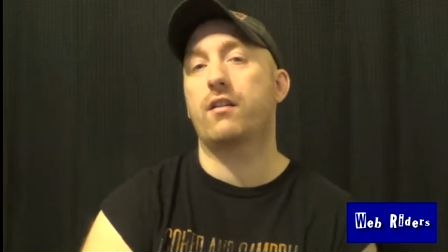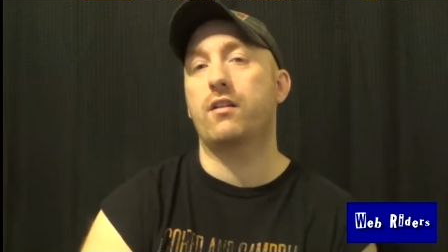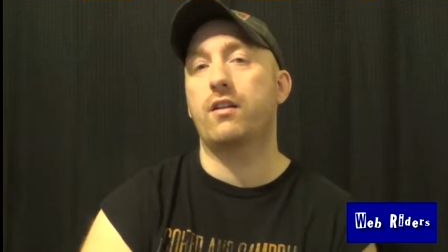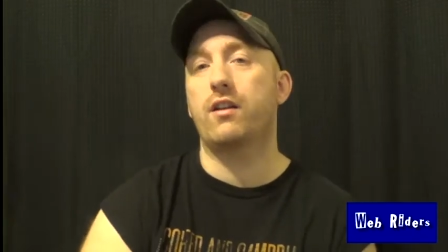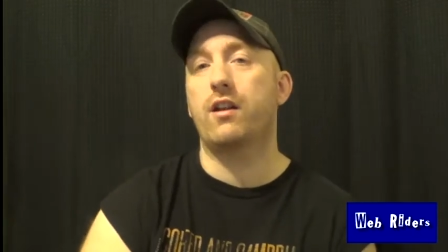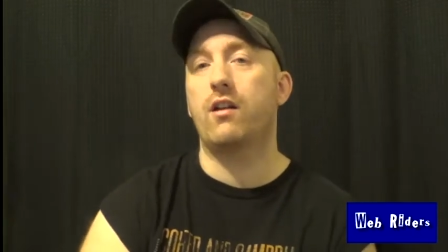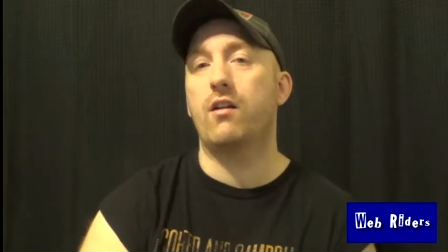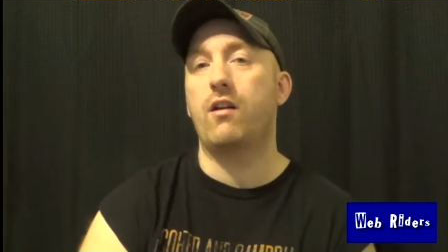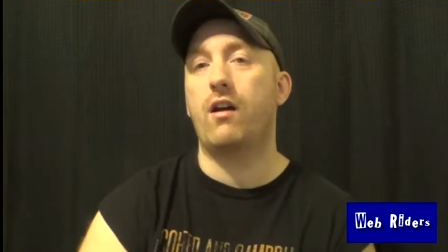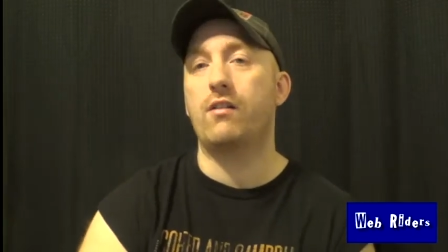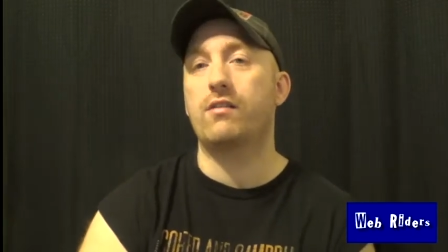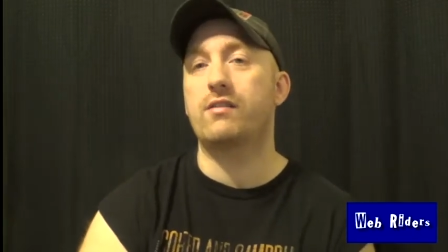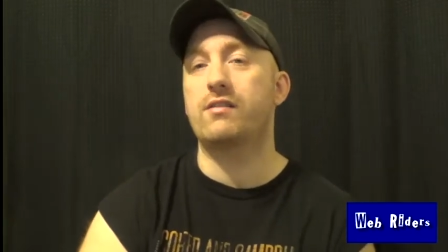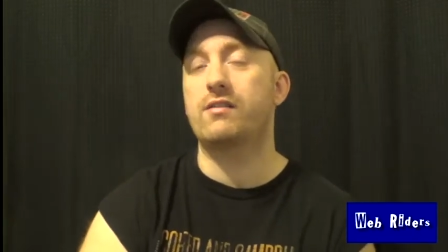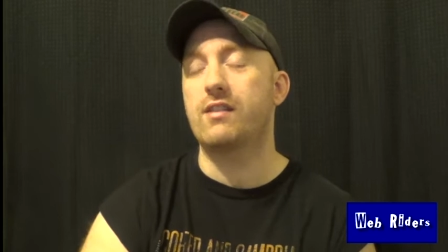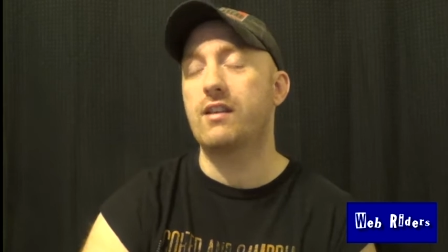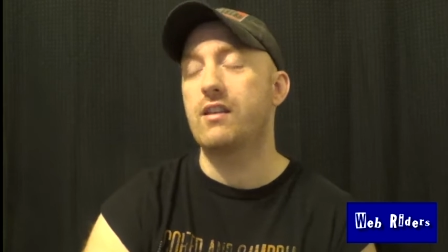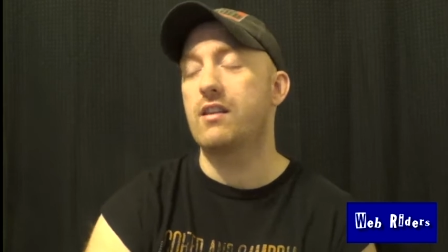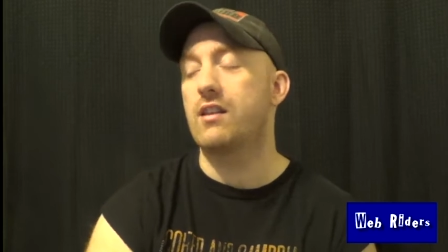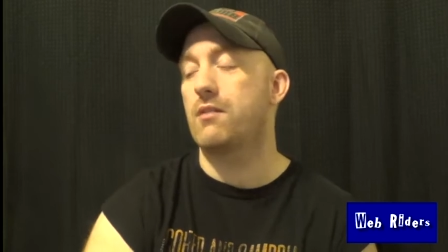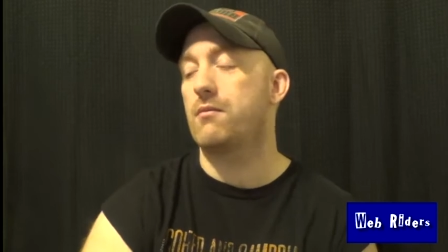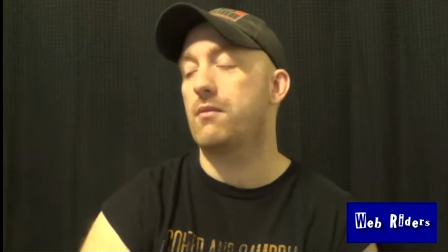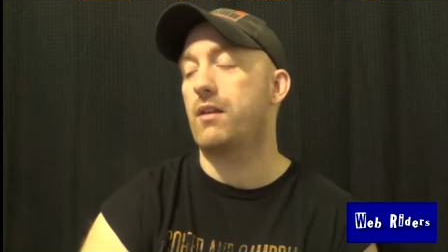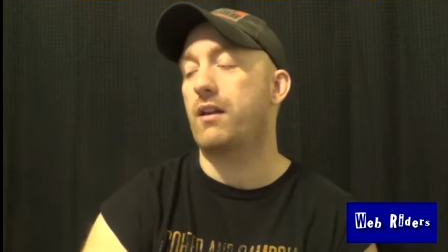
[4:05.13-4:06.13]
You know, I'll see
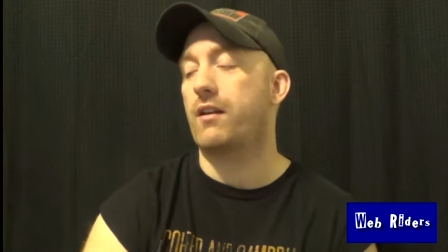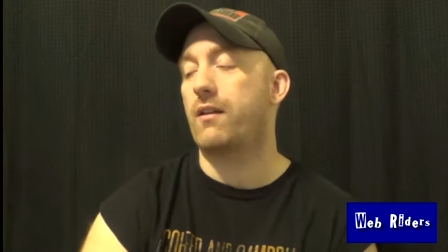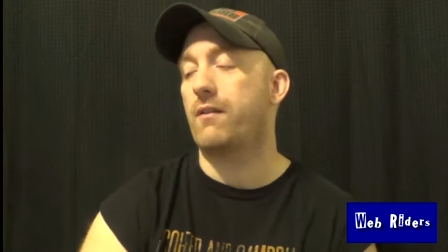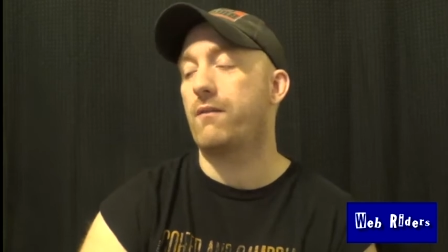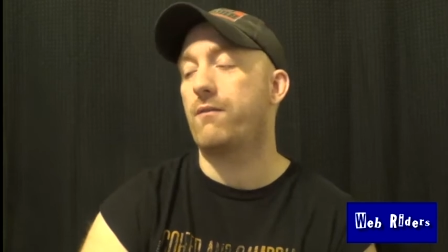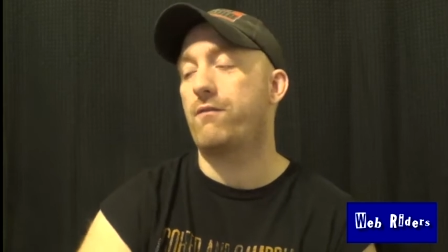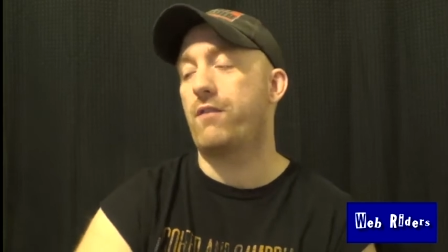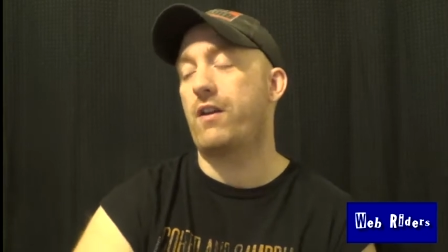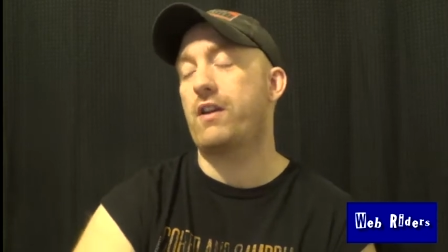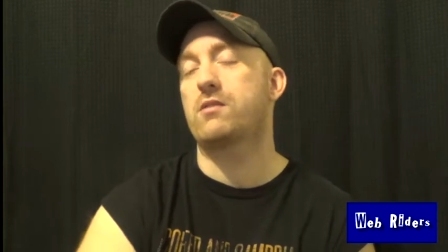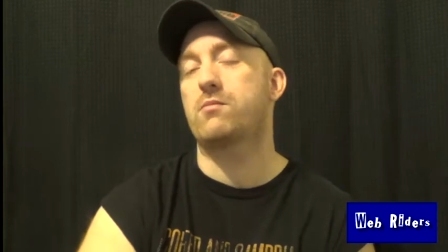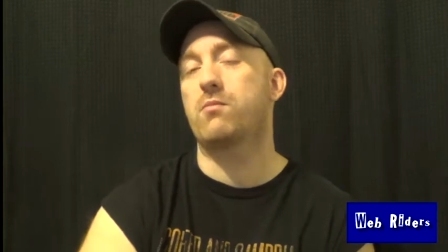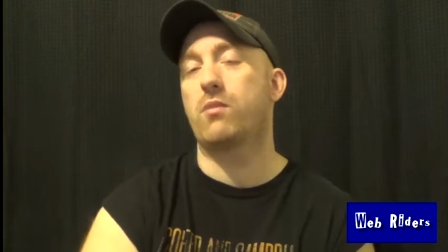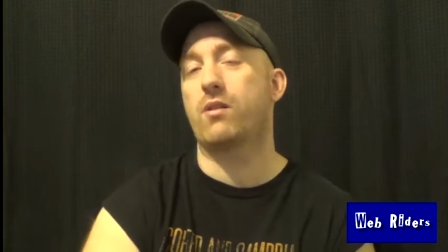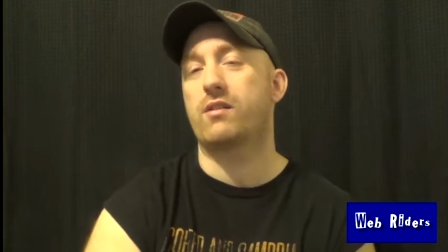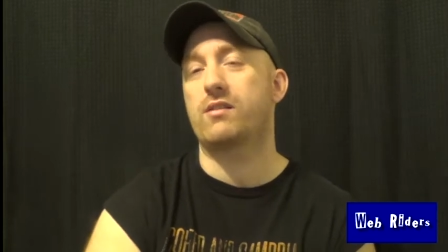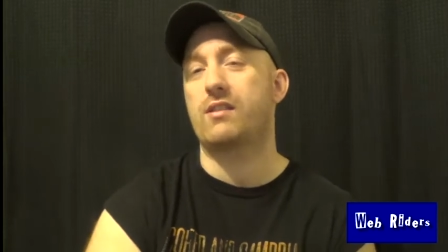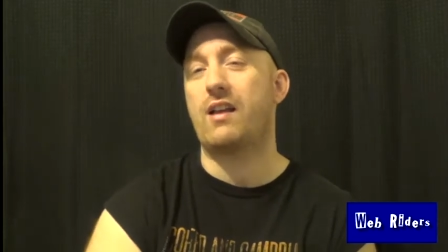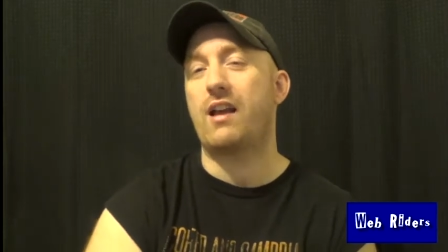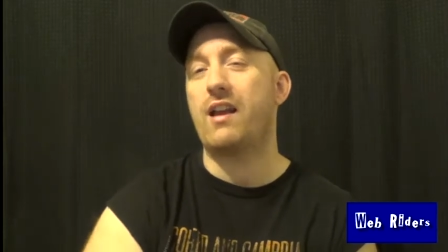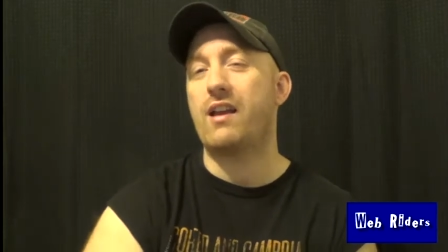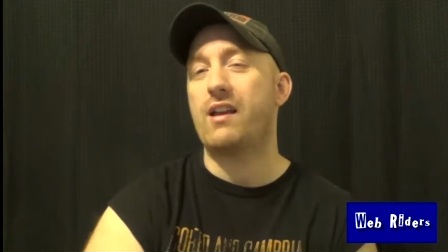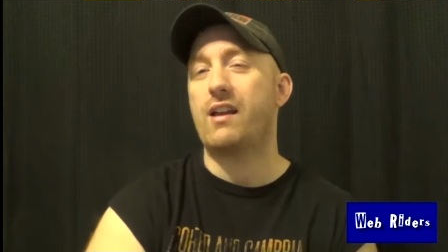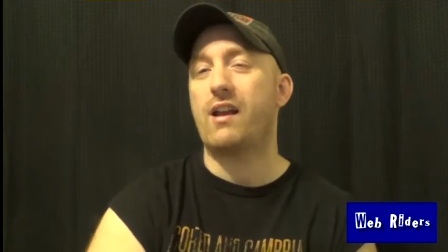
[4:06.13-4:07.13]
them like in Facebook because
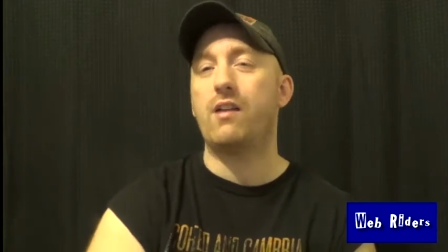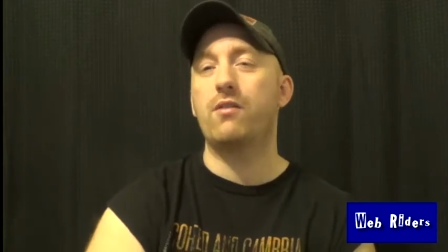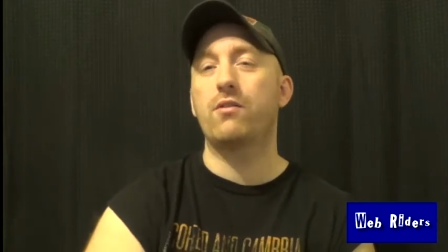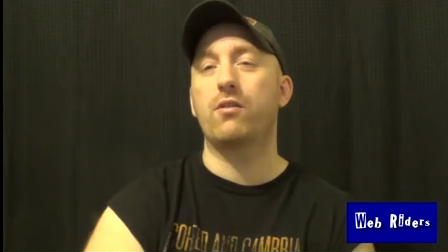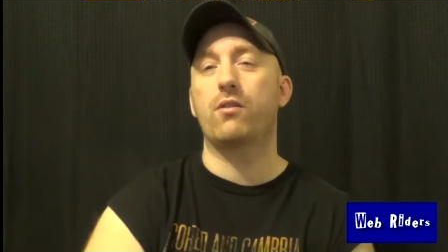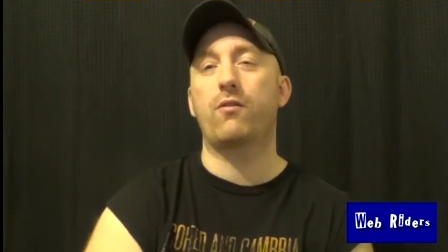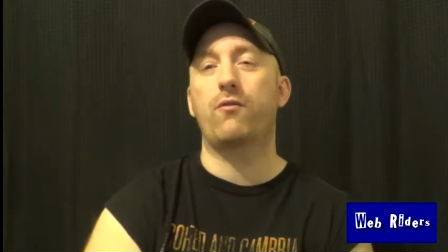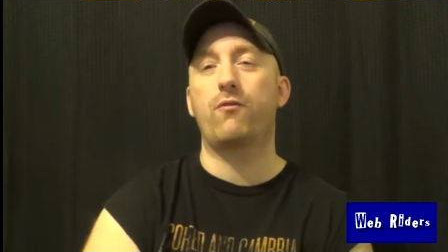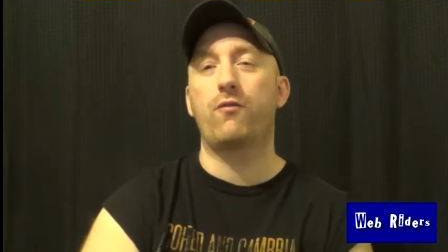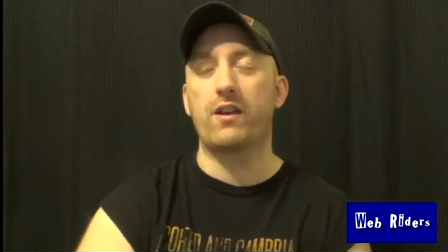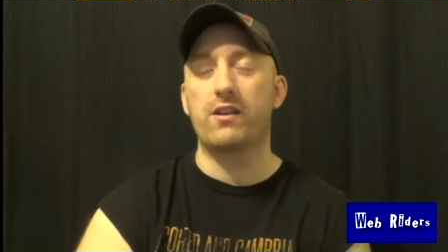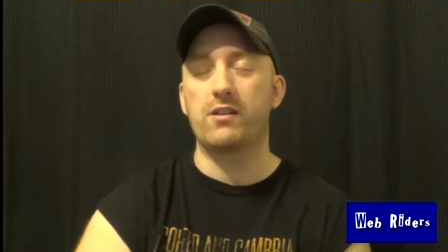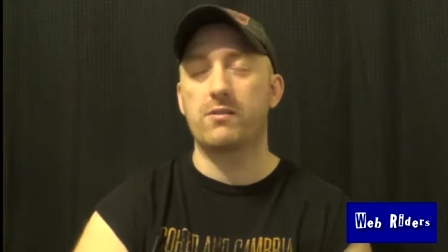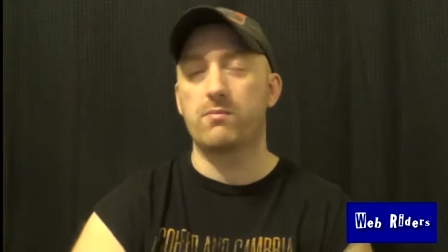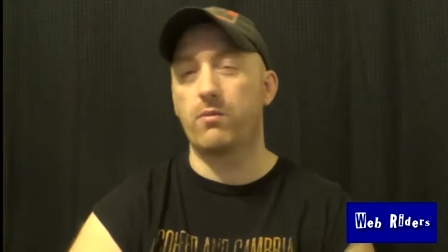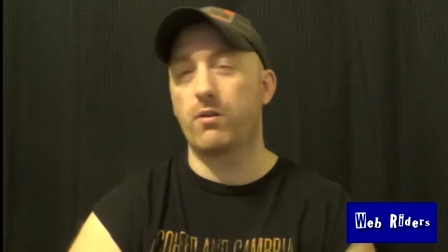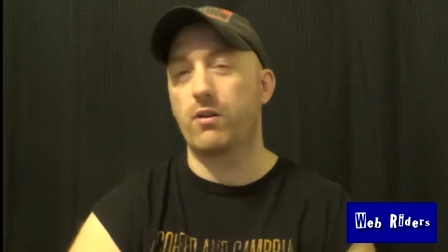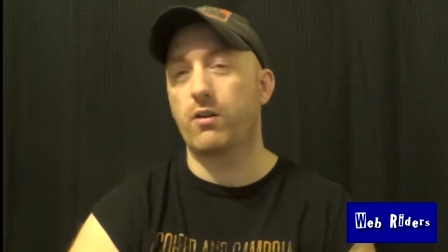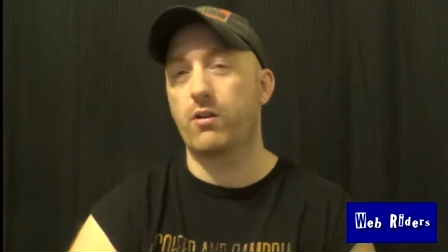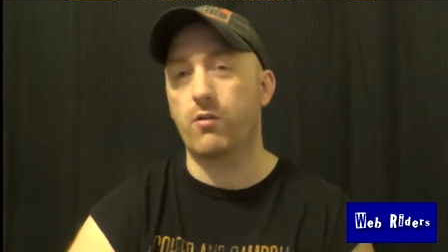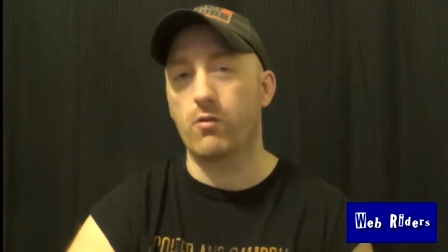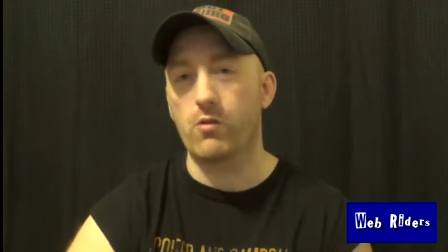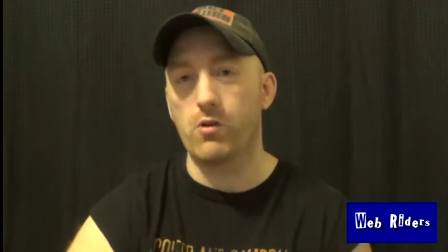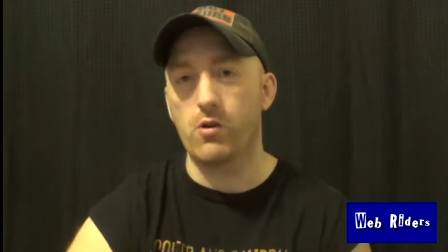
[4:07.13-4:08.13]
I hang out in those
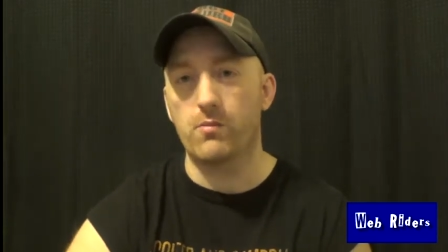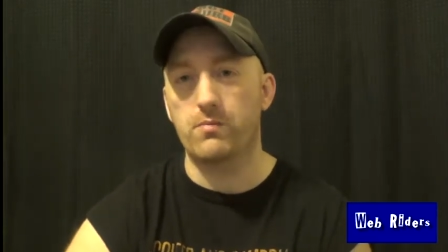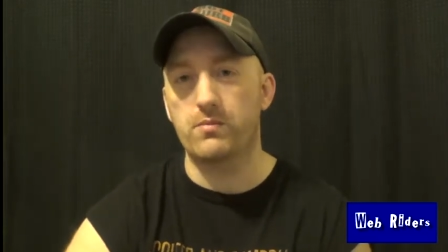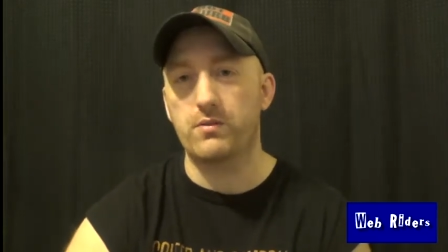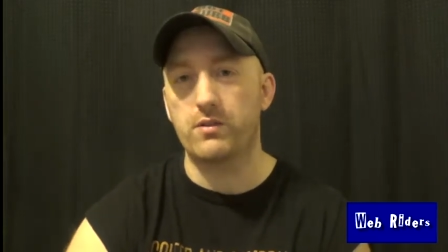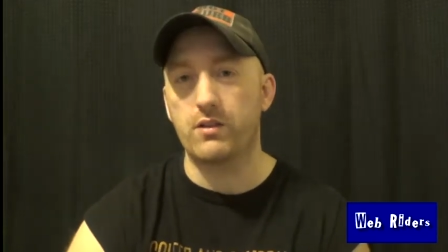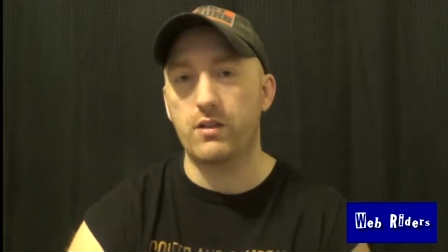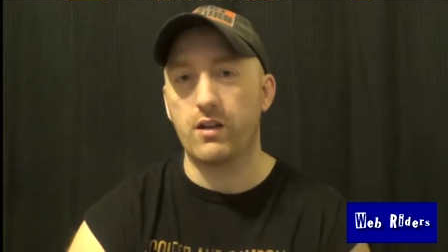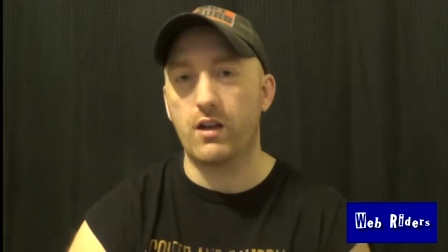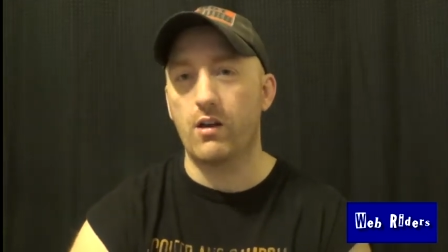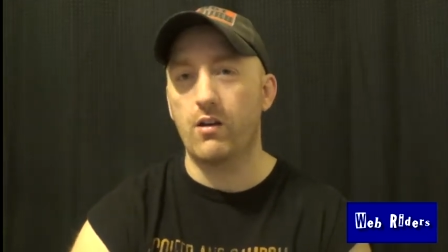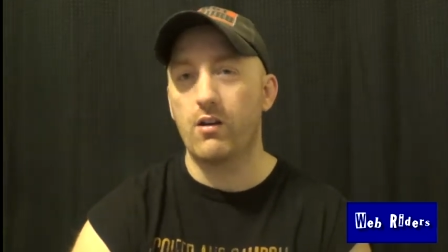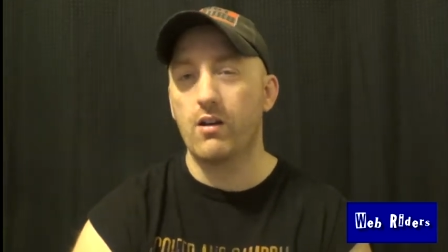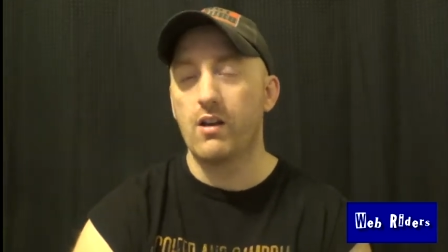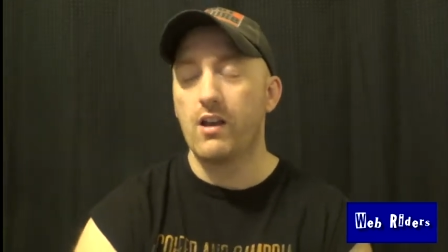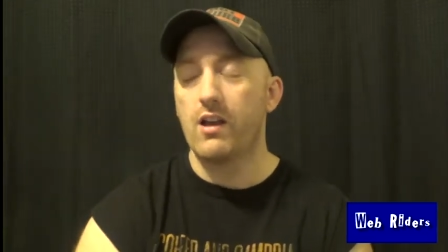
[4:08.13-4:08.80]
Facebook groups, you know,